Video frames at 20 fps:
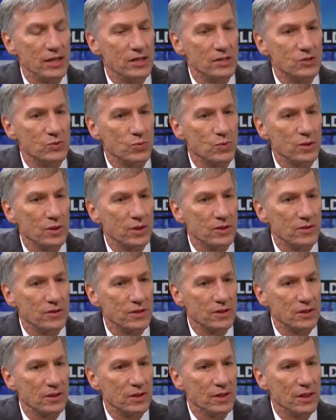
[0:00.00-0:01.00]
is one of
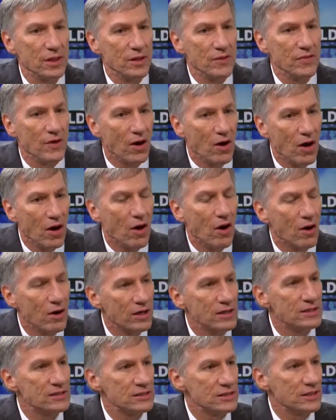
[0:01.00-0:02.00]
the
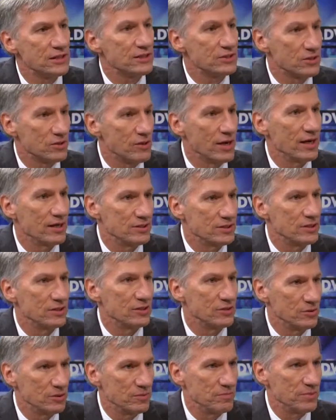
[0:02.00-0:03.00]
hardest things they're asked to
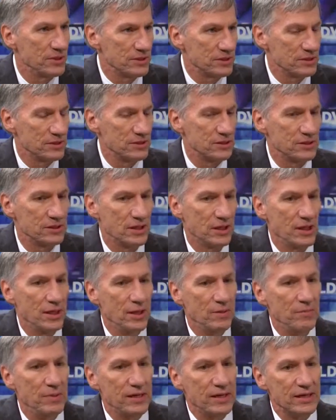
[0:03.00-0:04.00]
do in business
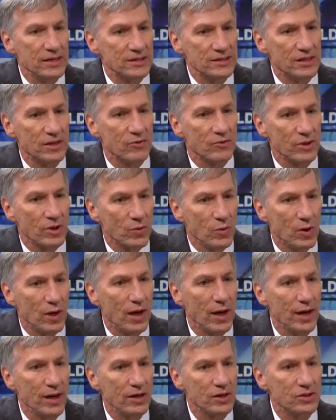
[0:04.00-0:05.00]
because it
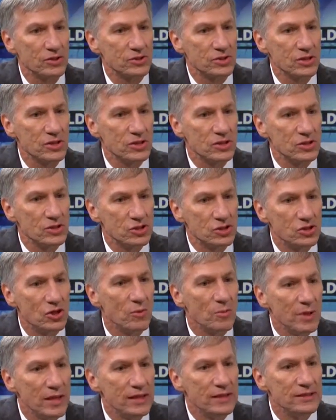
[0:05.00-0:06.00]
requires so
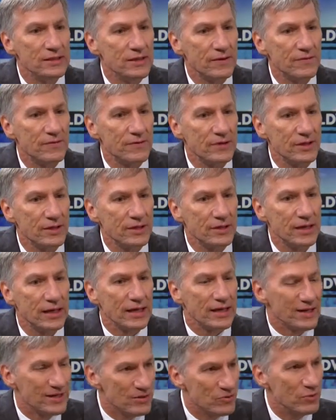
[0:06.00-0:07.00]
many different,
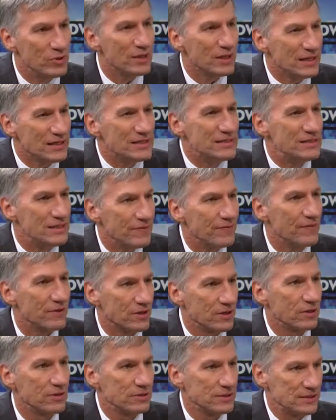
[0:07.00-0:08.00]
really
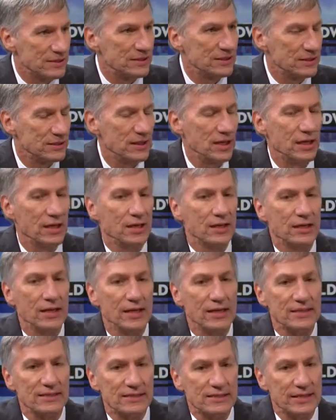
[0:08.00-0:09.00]
difficult
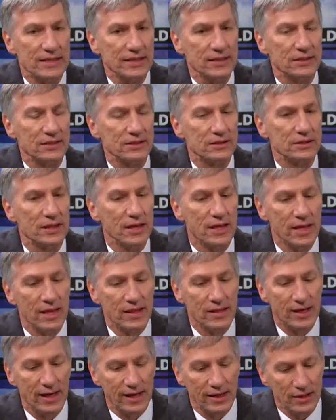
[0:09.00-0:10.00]
kind of skills
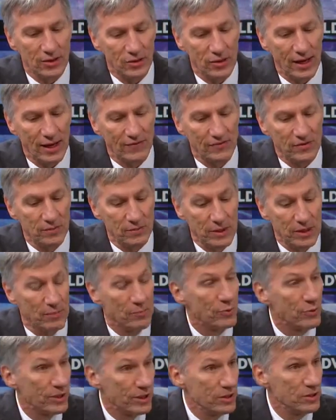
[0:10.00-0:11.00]
that you have to be a
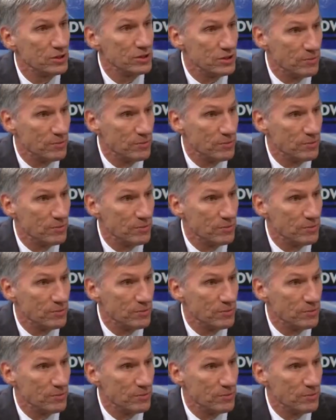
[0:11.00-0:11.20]
pretty good